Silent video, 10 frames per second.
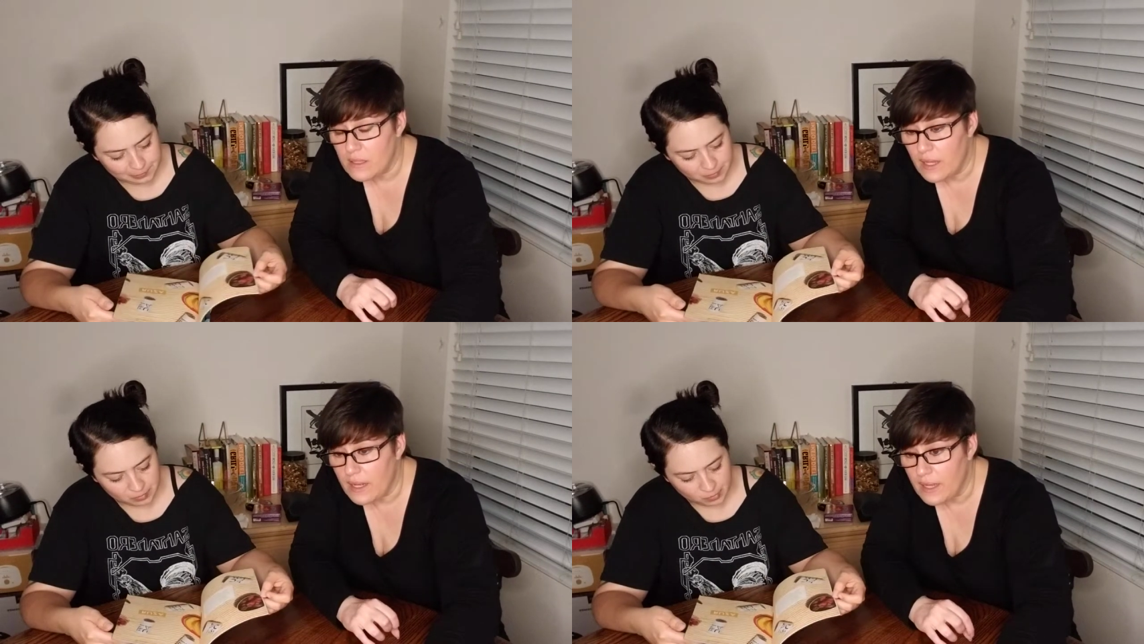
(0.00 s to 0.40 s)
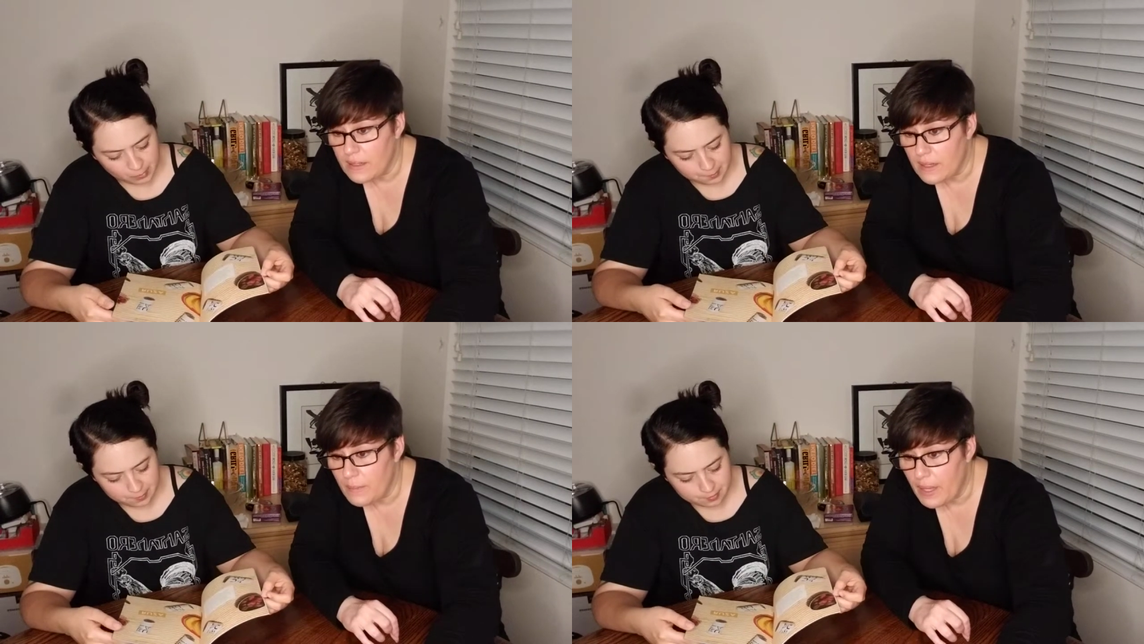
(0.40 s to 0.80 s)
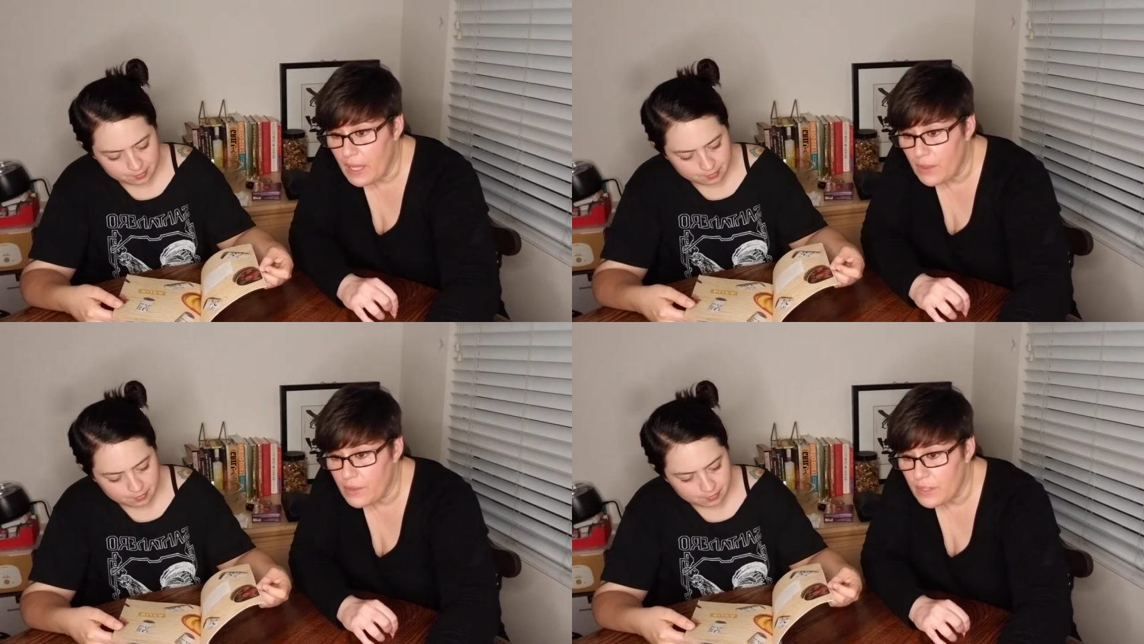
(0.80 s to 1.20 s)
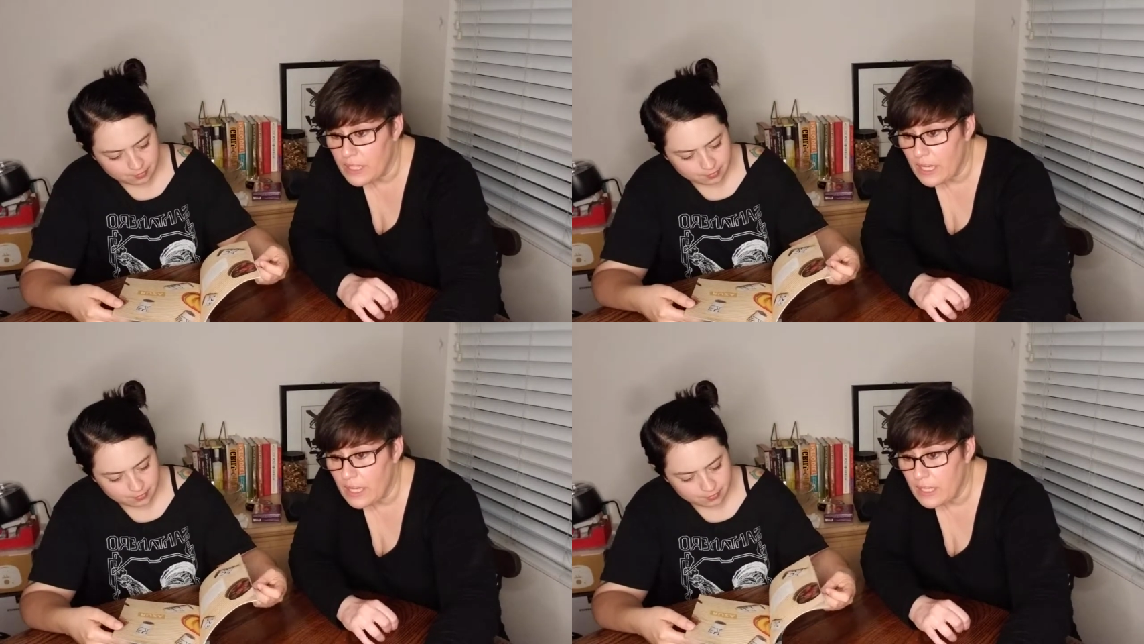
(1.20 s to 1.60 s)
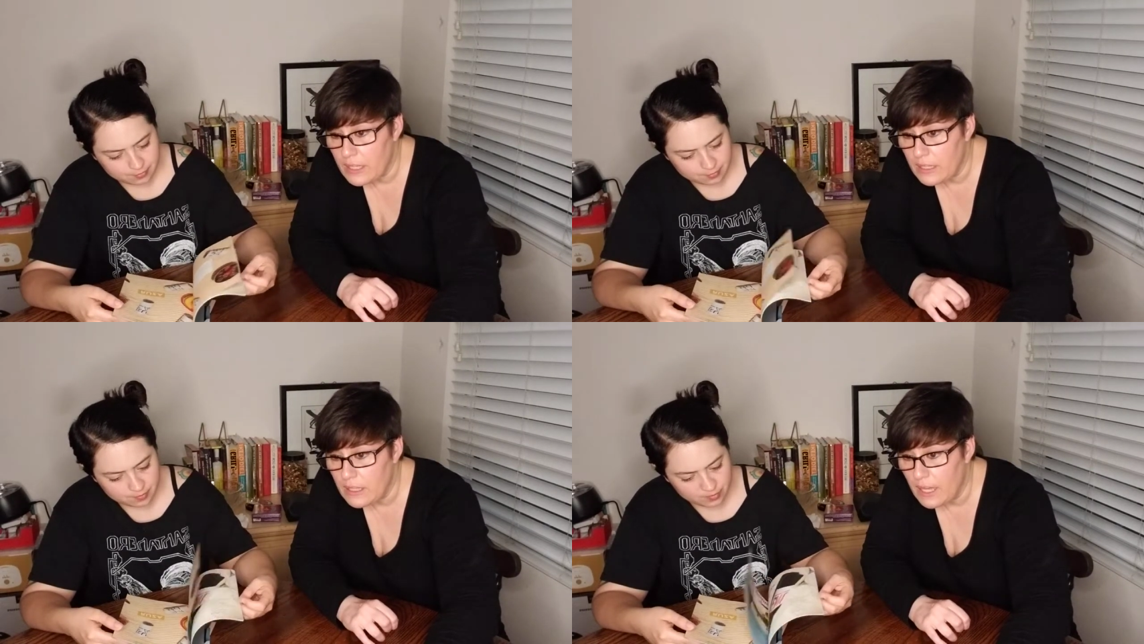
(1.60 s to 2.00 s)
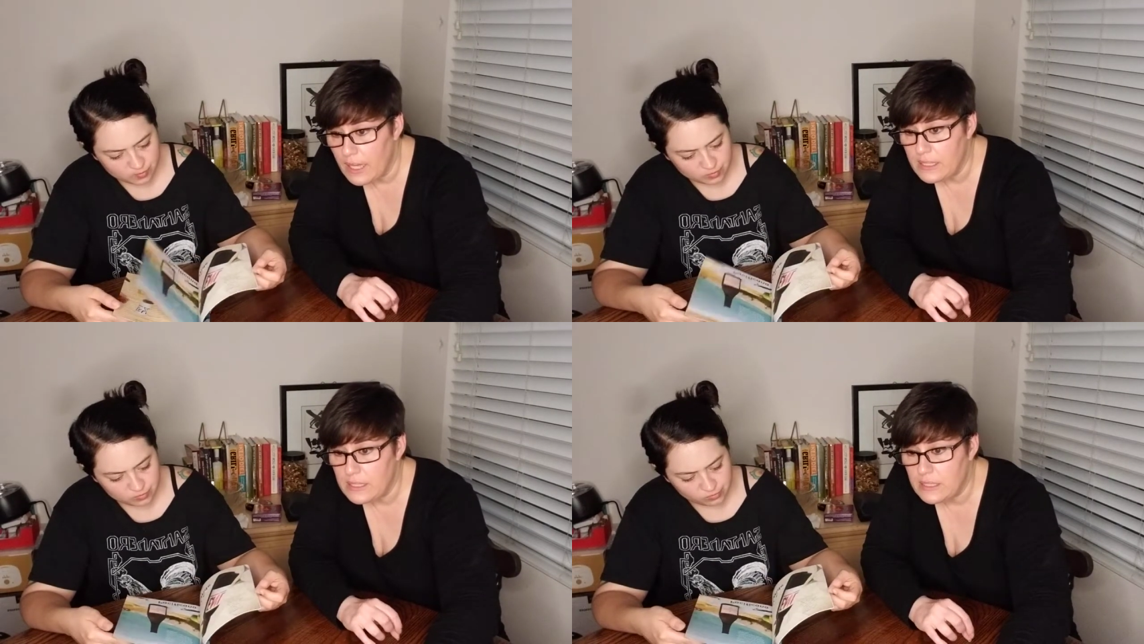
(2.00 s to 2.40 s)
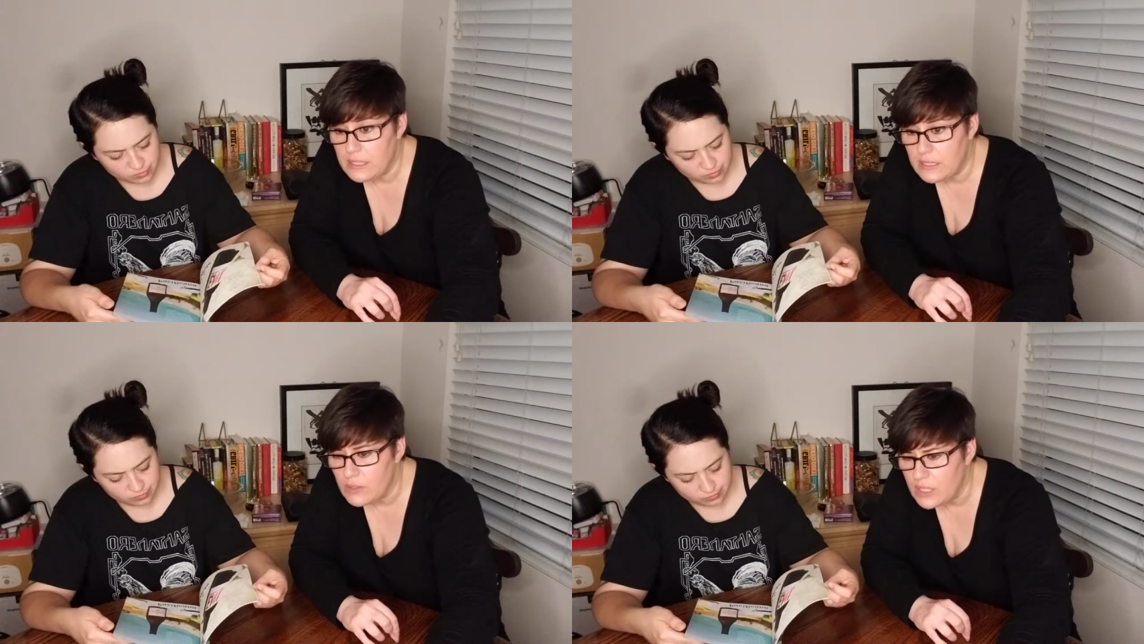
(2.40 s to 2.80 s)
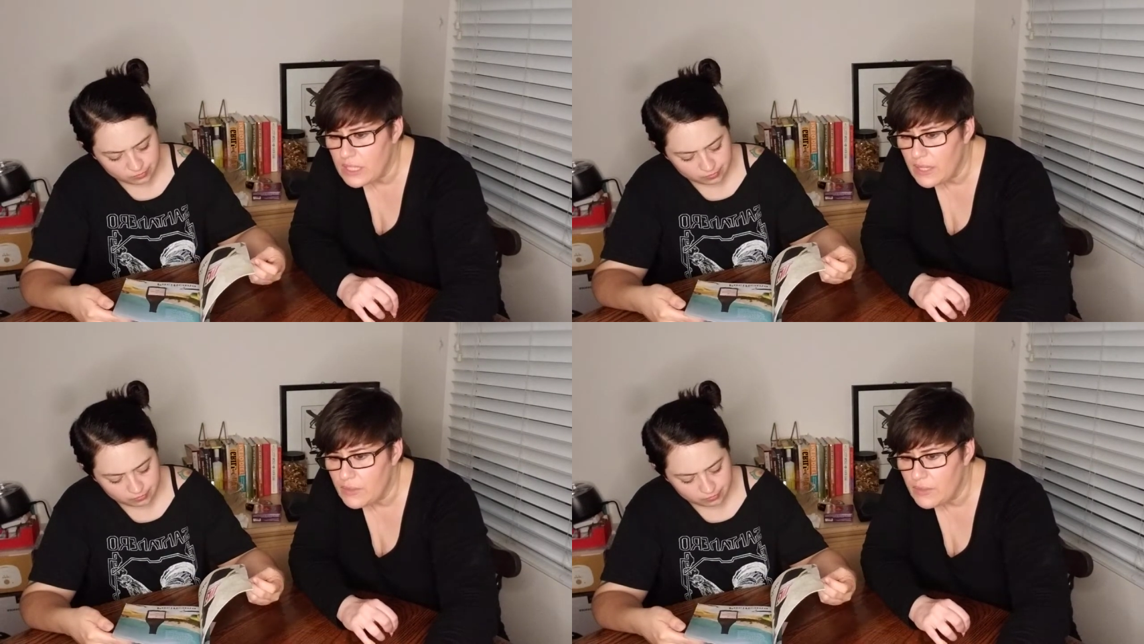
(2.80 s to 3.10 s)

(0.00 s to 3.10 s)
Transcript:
Speaker 1: and I ended up paying thirty-nine eighty. thirty-nine